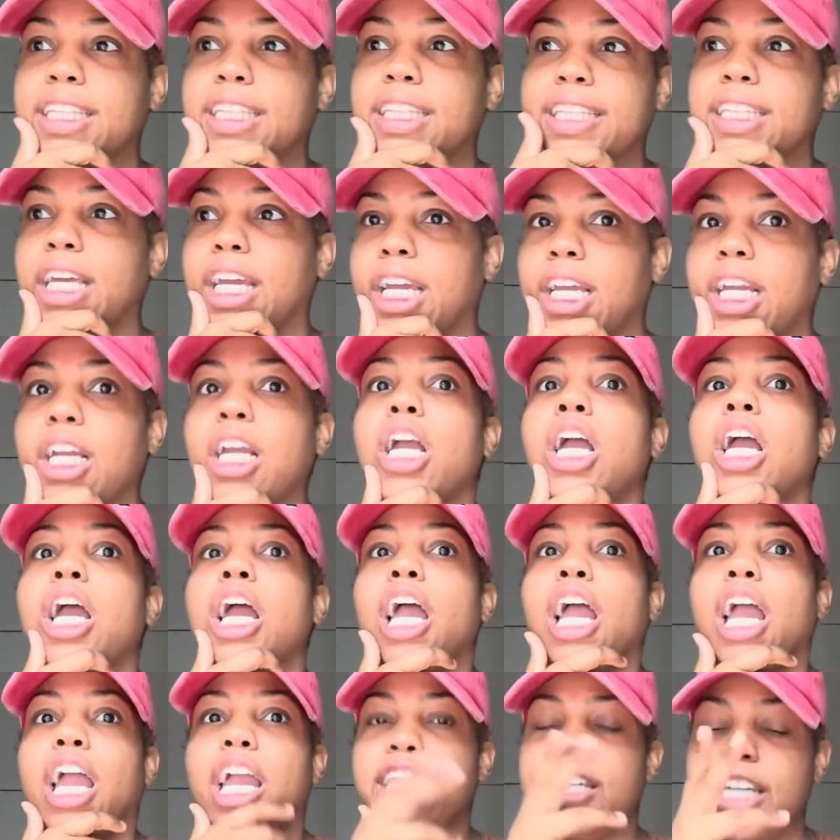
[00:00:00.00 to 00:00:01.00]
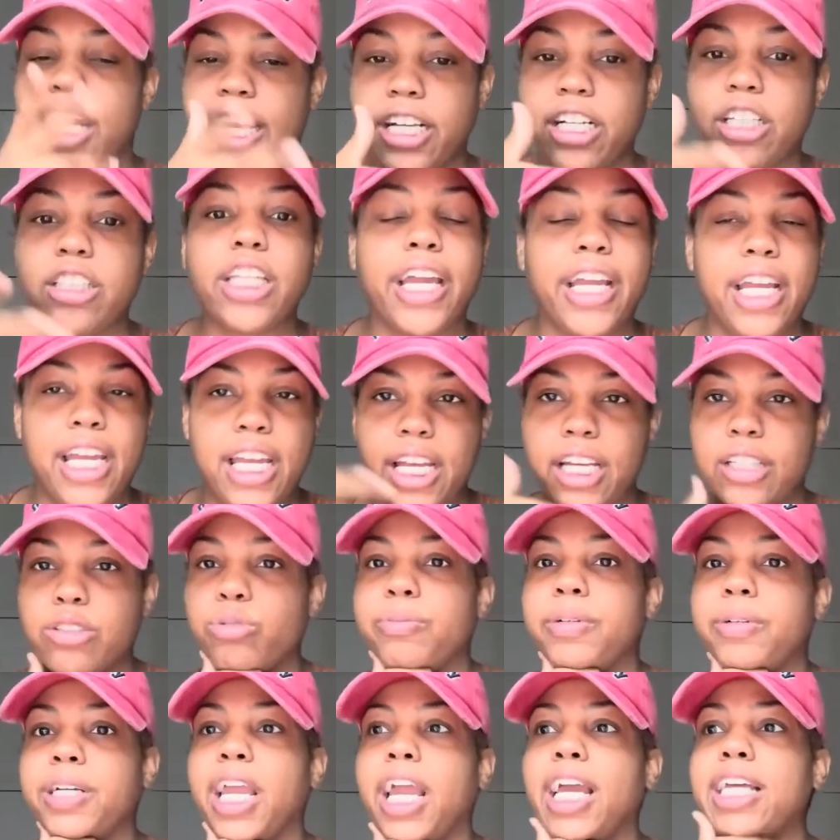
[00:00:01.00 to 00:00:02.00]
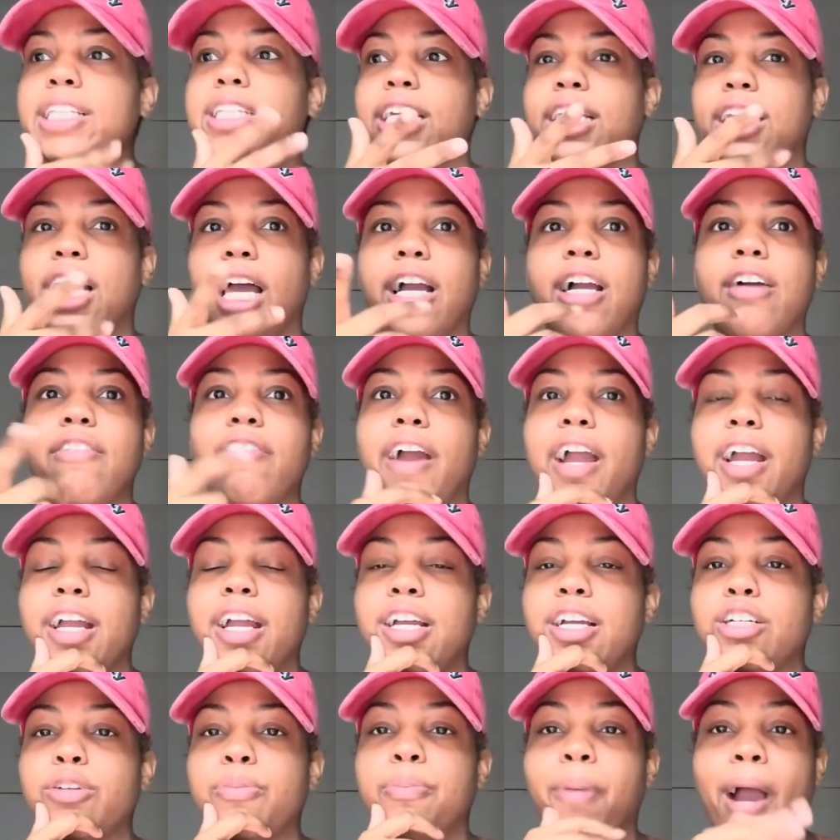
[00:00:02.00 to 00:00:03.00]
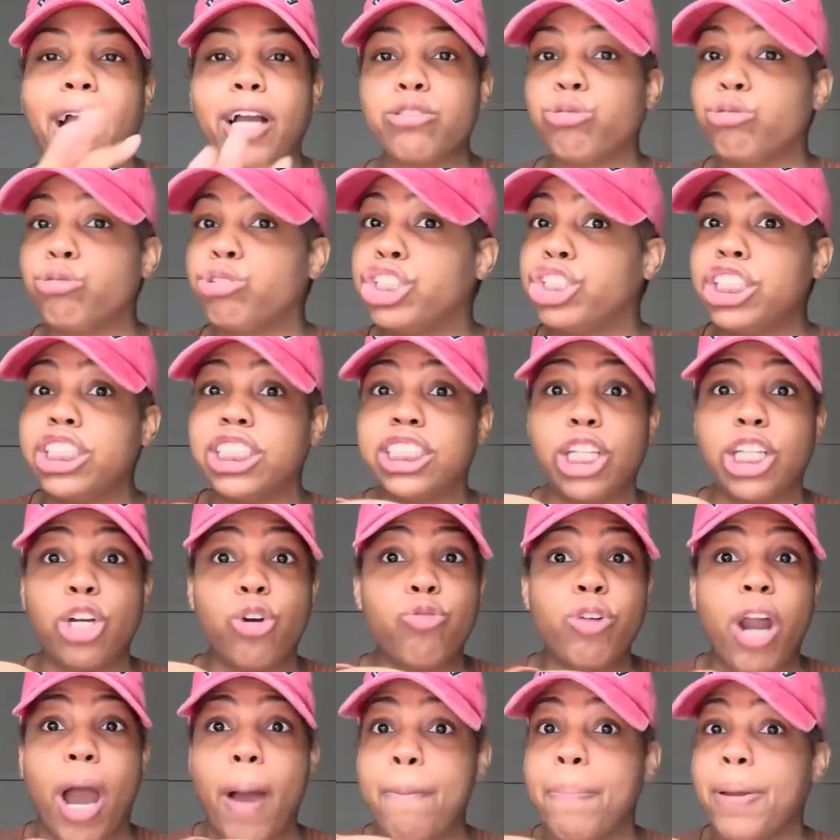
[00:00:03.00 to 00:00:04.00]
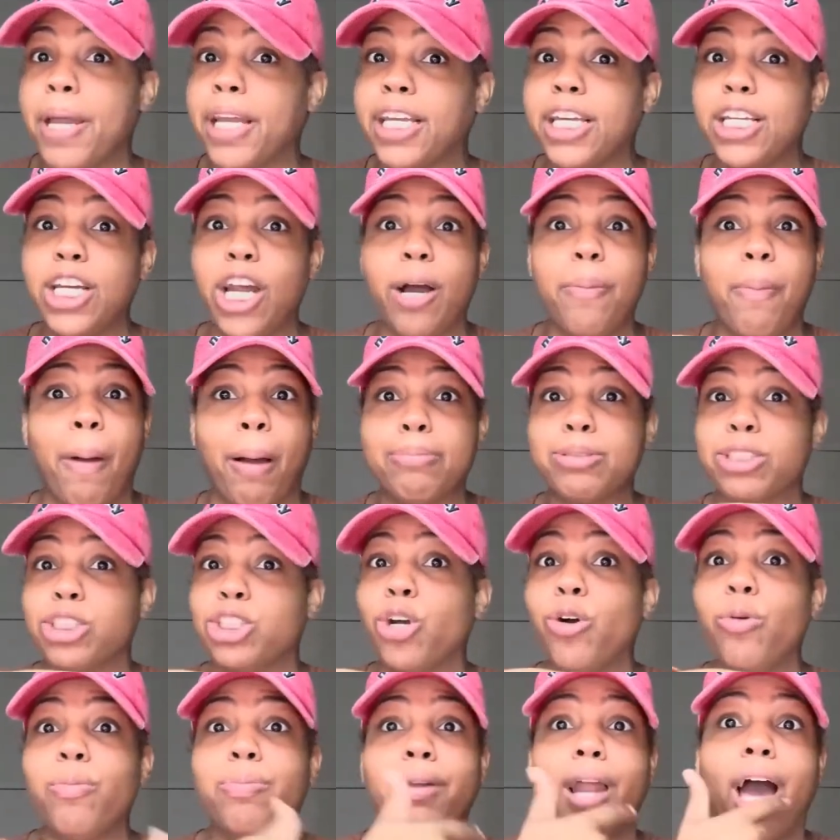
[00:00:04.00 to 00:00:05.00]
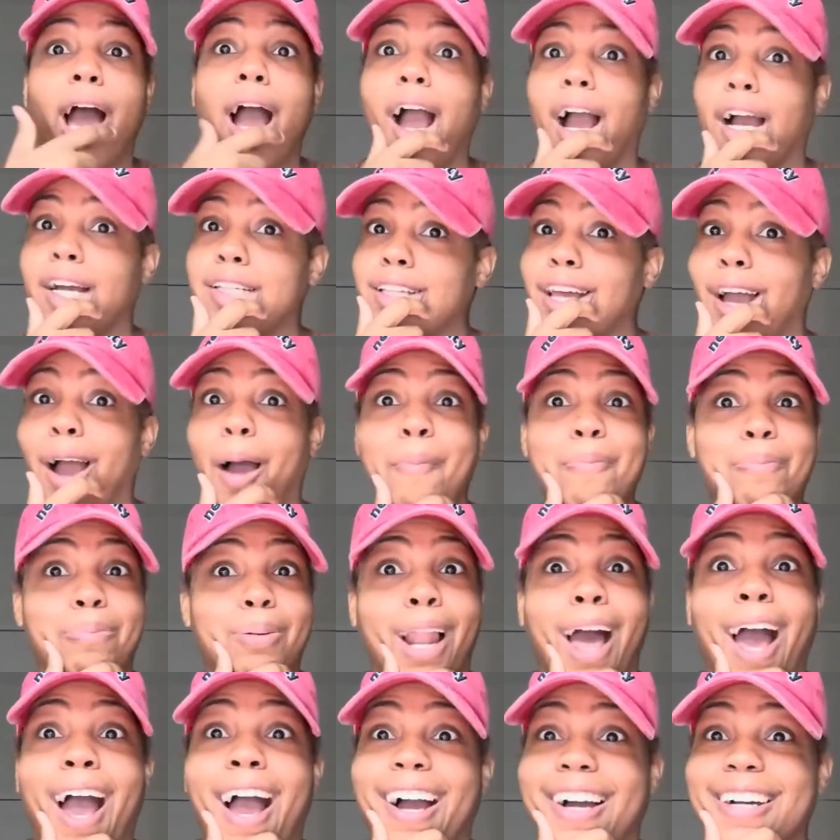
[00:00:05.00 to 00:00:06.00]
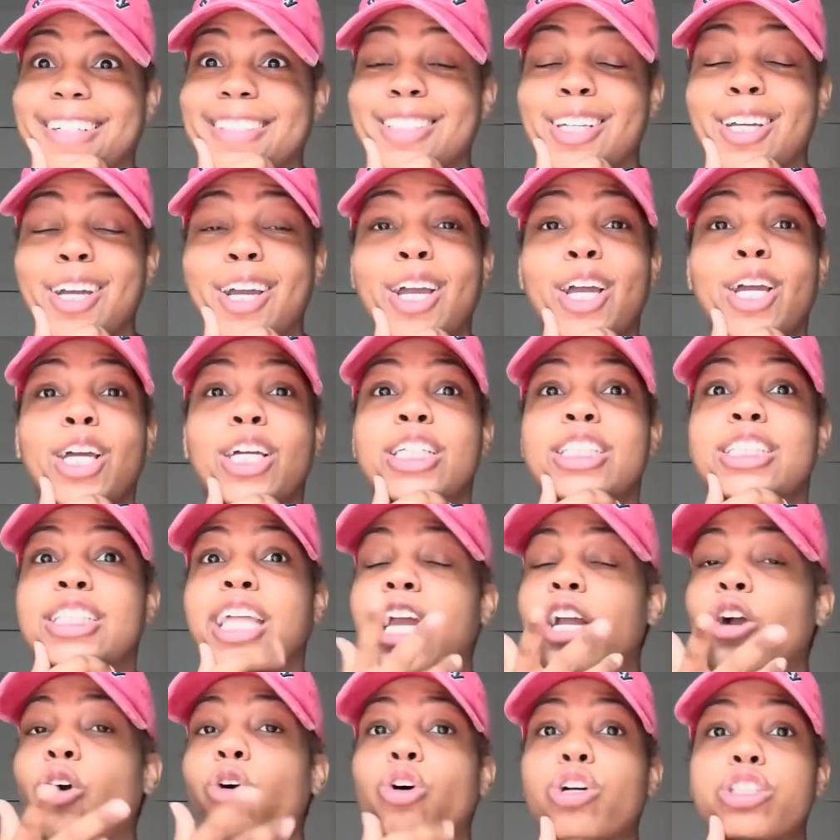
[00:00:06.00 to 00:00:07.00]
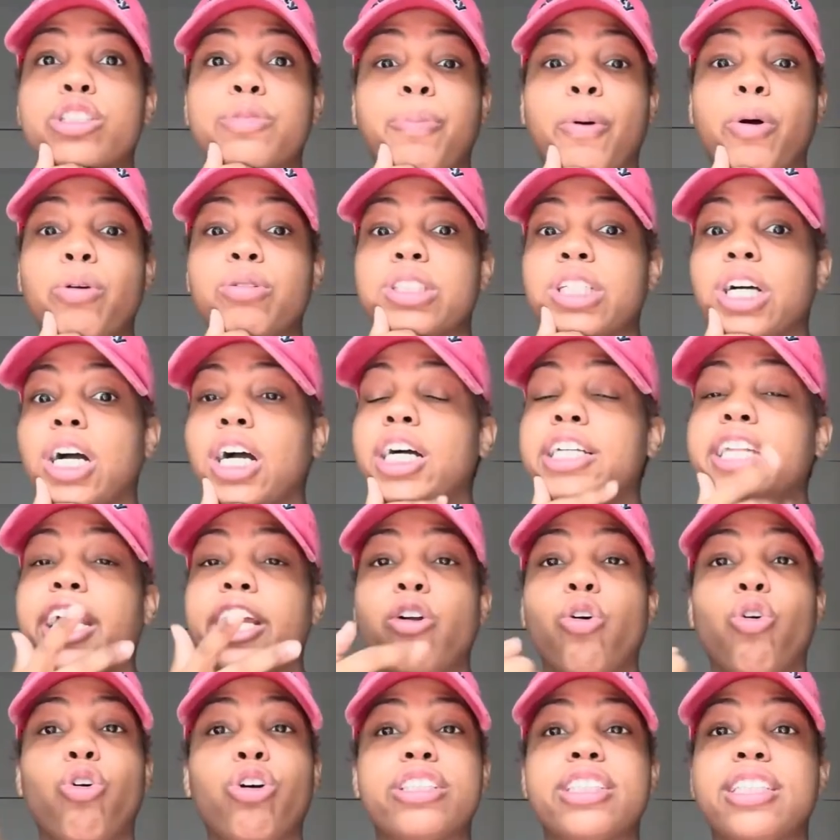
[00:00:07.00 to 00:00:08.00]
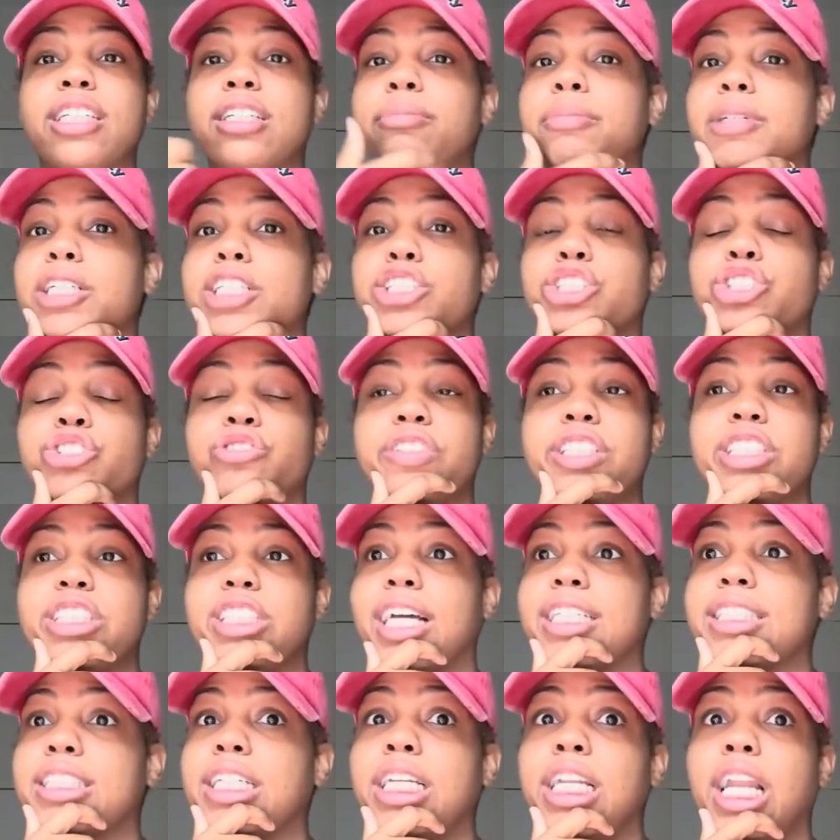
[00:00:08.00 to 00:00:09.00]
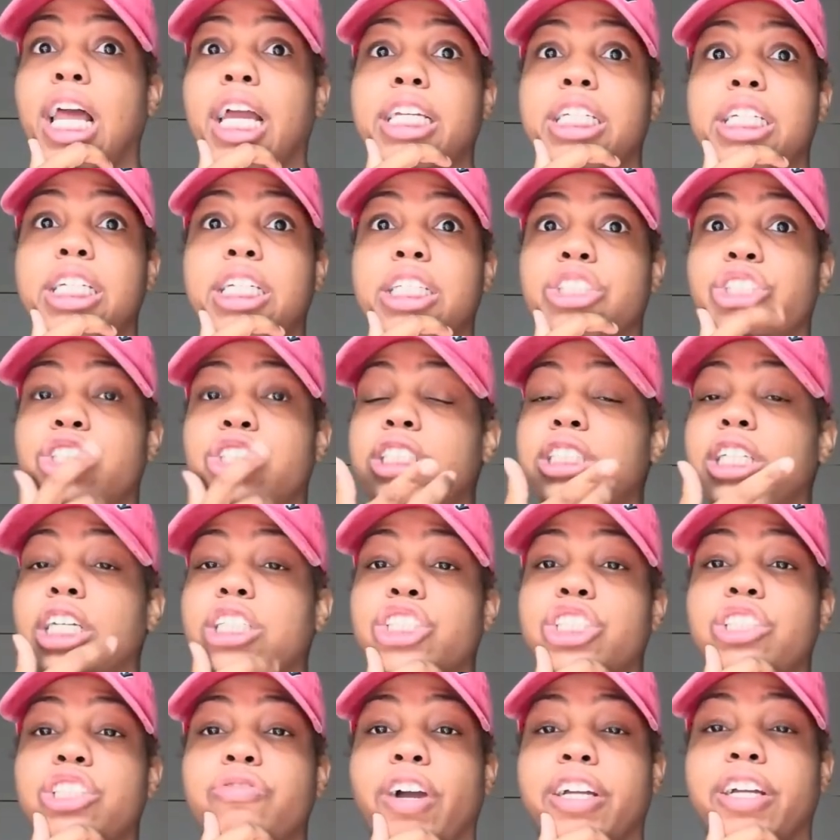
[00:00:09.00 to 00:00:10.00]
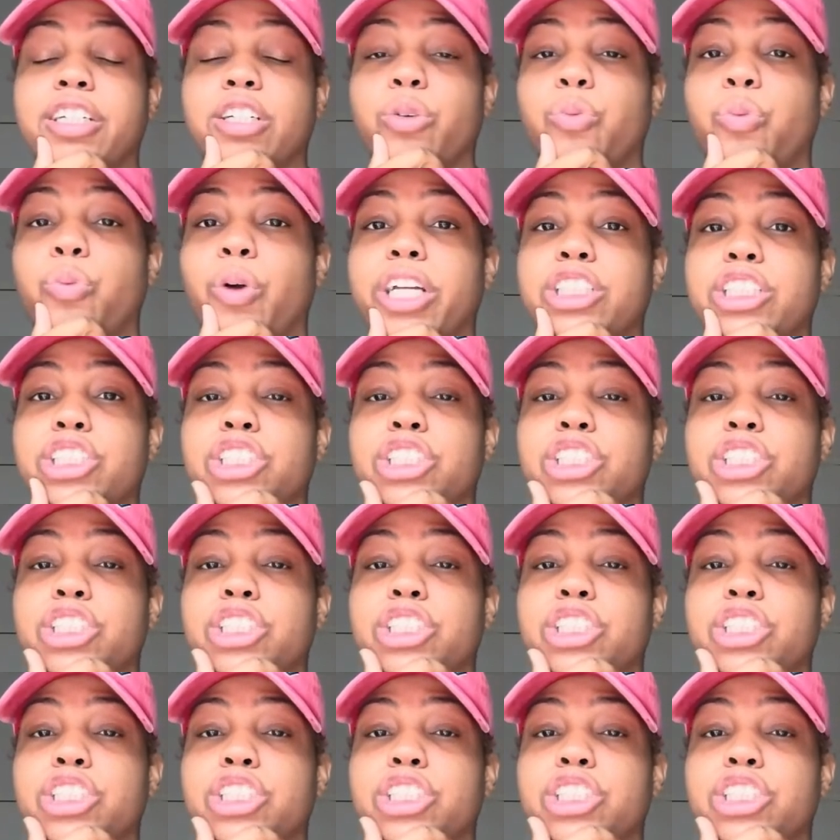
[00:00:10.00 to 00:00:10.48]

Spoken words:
Thing, and they handle Michaela. They like, all right, mind you, she's still not picking up. I'm still blocked. I'm blocked. They all spoke to her. They all sending me the screenshots. They like, yeah, she said she running away.